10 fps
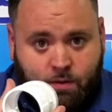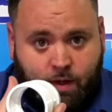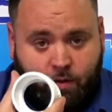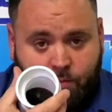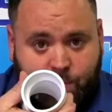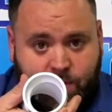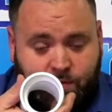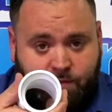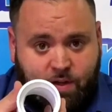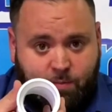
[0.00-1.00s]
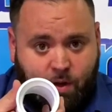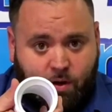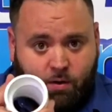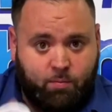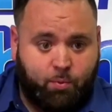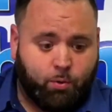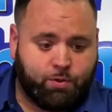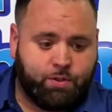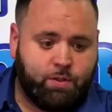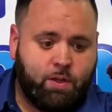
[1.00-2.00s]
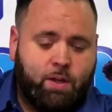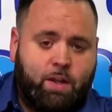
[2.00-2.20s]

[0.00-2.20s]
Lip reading: That would be the female portion.